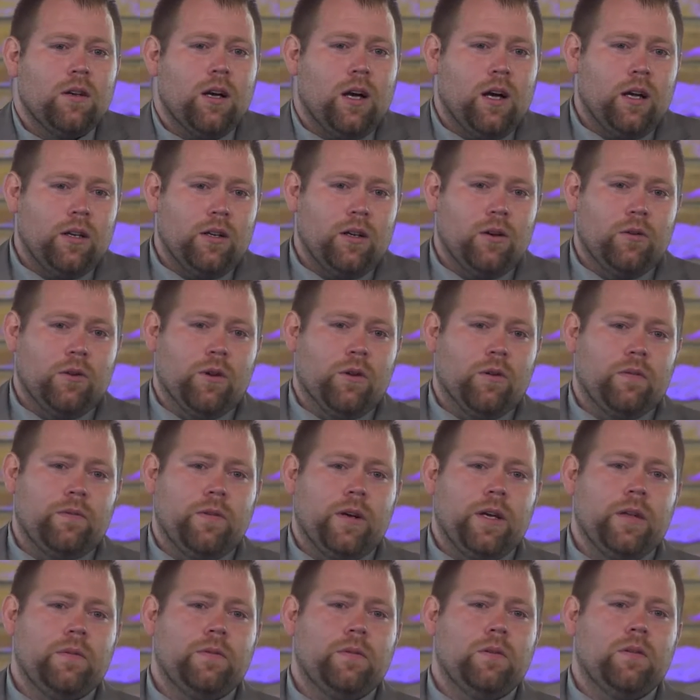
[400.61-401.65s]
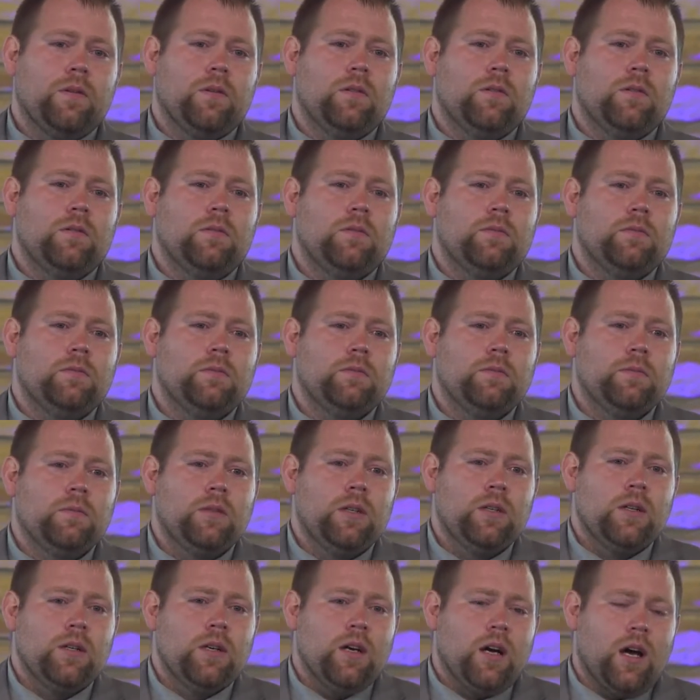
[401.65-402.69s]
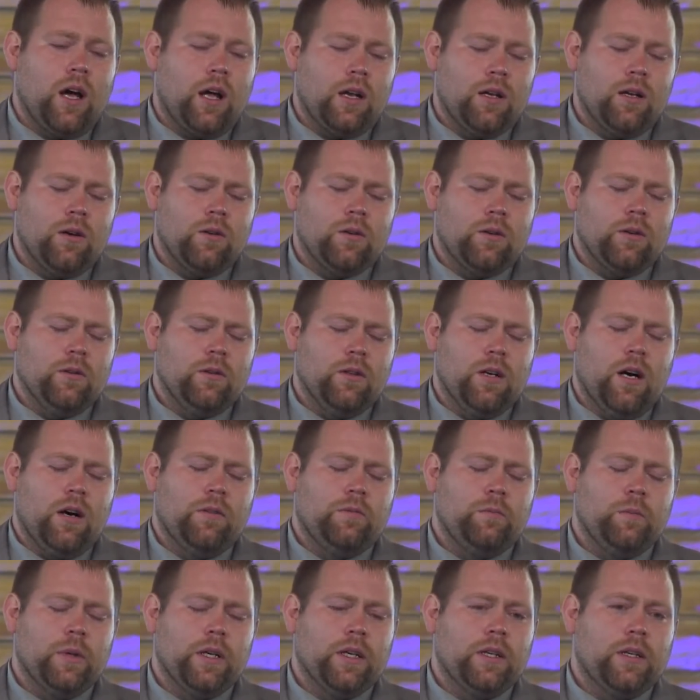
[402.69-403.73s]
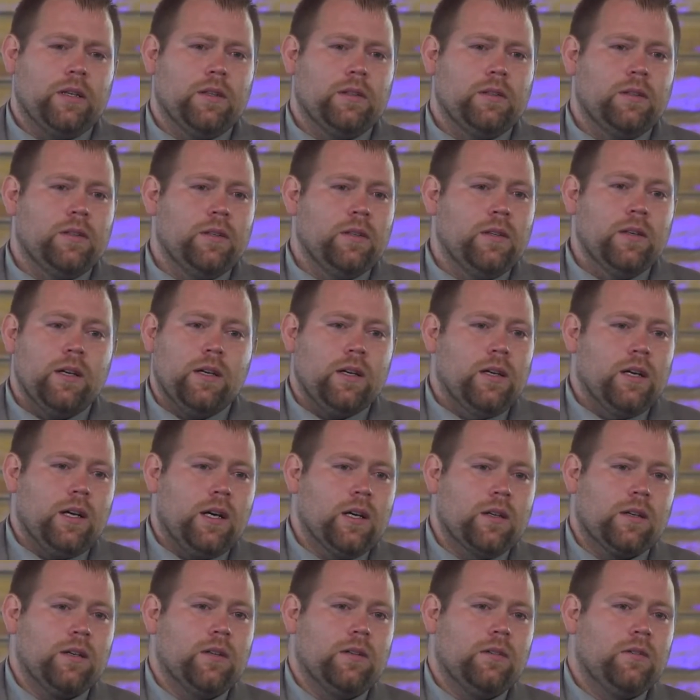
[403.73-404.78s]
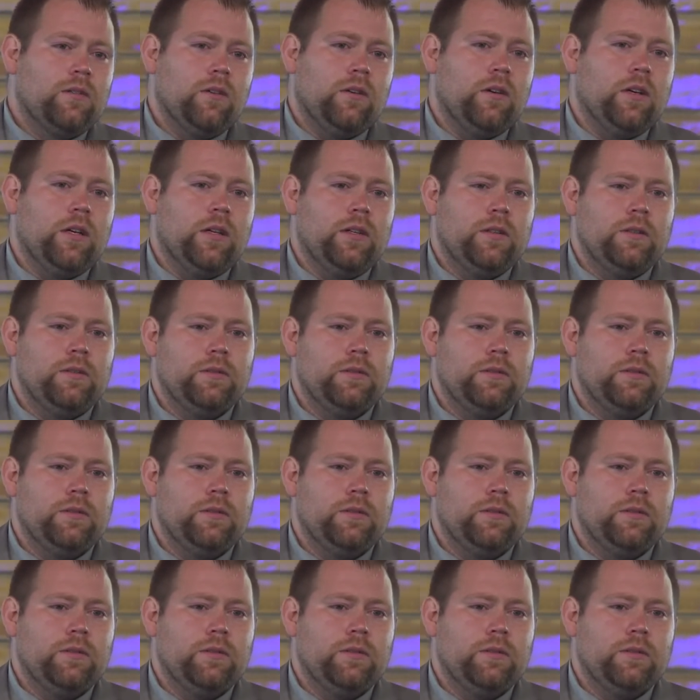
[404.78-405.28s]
I know you're faithful. I know you love me. I couldn't do it.